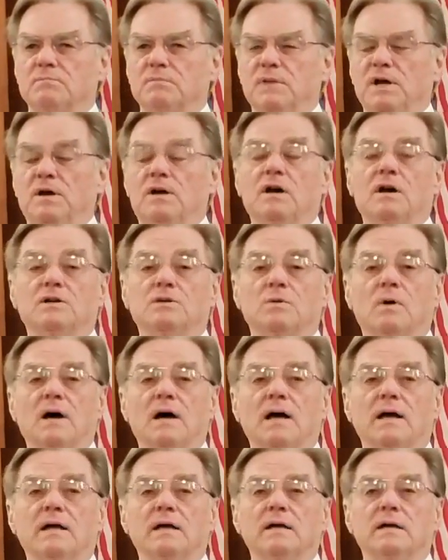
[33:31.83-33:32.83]
Because
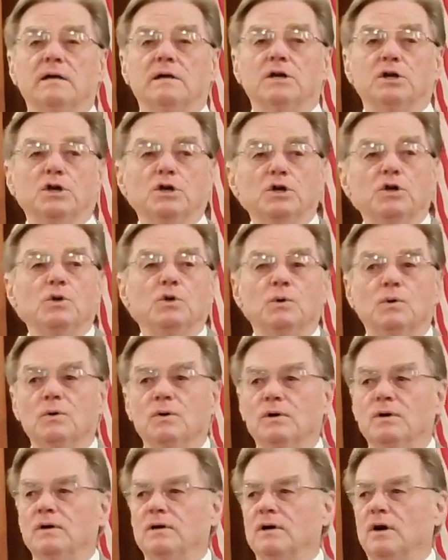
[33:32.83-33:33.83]
why?
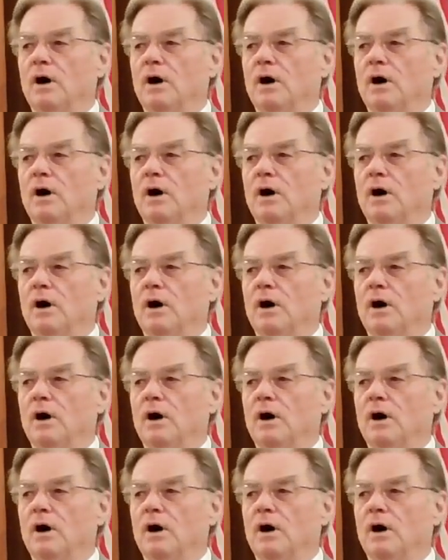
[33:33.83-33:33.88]
You